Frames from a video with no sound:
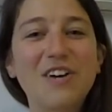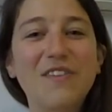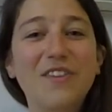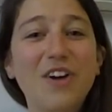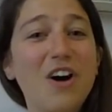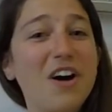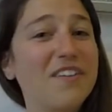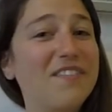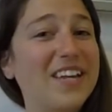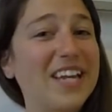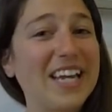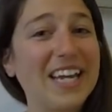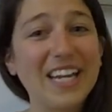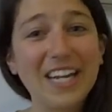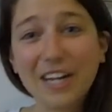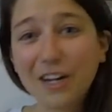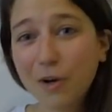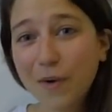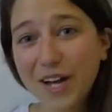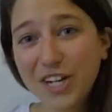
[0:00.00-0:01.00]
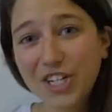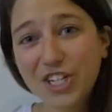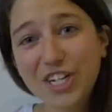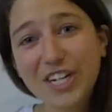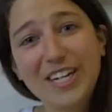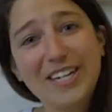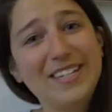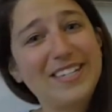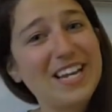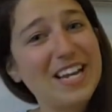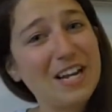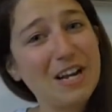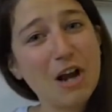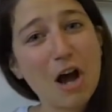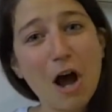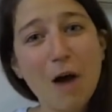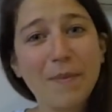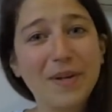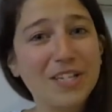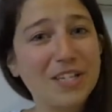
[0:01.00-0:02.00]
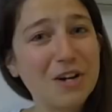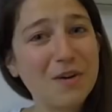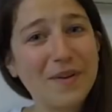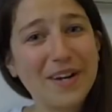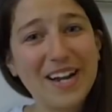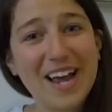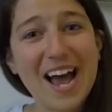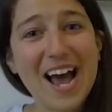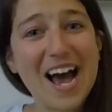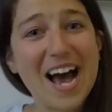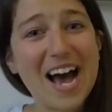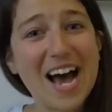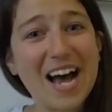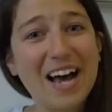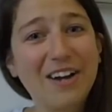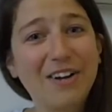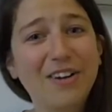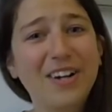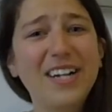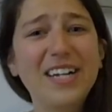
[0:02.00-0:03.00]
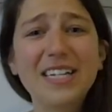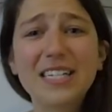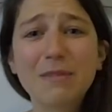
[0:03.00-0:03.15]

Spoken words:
So if y'all have any questions, any comments y'all want to add,